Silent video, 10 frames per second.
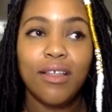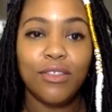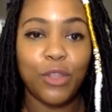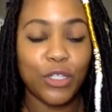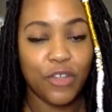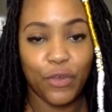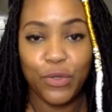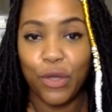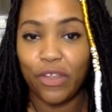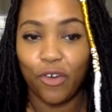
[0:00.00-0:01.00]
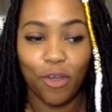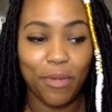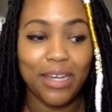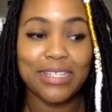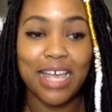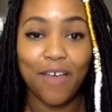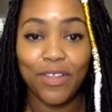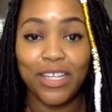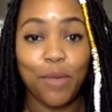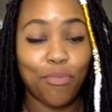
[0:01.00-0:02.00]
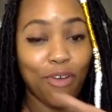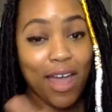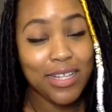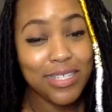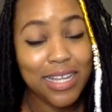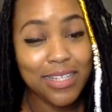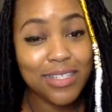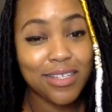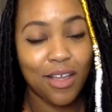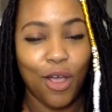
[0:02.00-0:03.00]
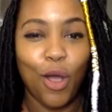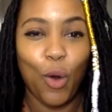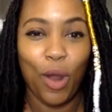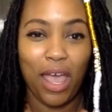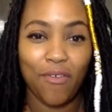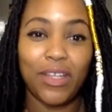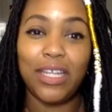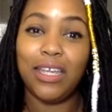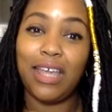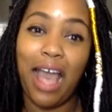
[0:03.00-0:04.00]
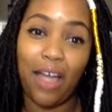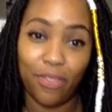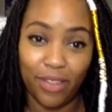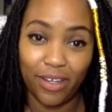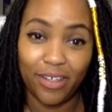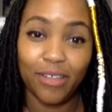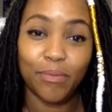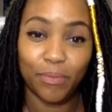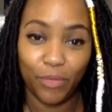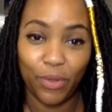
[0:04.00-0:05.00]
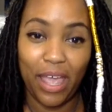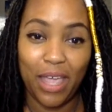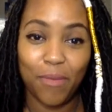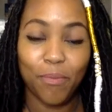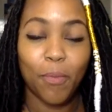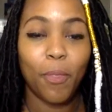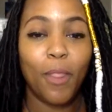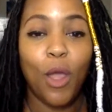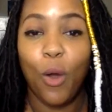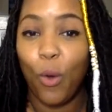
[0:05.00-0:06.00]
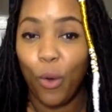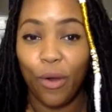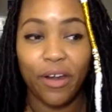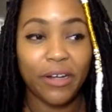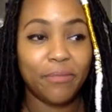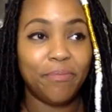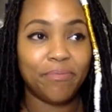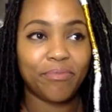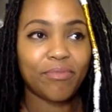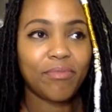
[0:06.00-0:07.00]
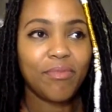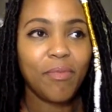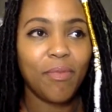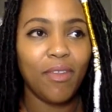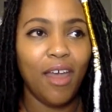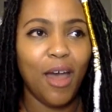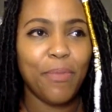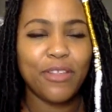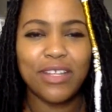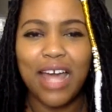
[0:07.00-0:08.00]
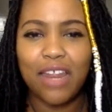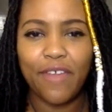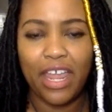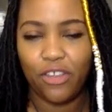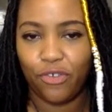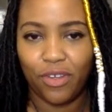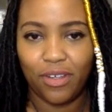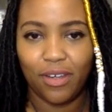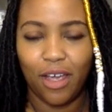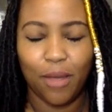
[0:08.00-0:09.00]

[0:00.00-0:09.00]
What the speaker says: those of you know, the Caribbean is heavily Protestant or heavily Catholic. Okay. Or there's a lot of ancient